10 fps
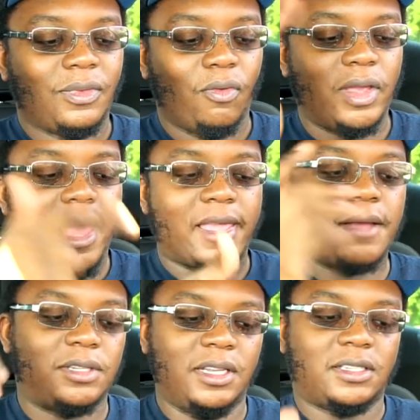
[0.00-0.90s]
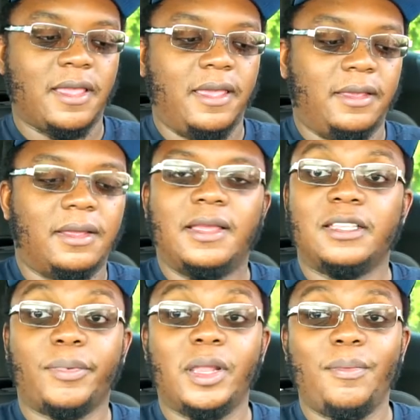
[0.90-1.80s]
we gotta capture this thing.
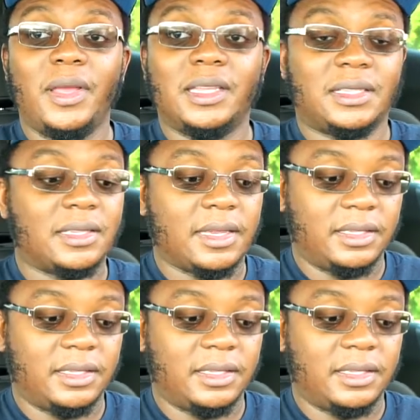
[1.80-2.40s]
It's been a minute since I've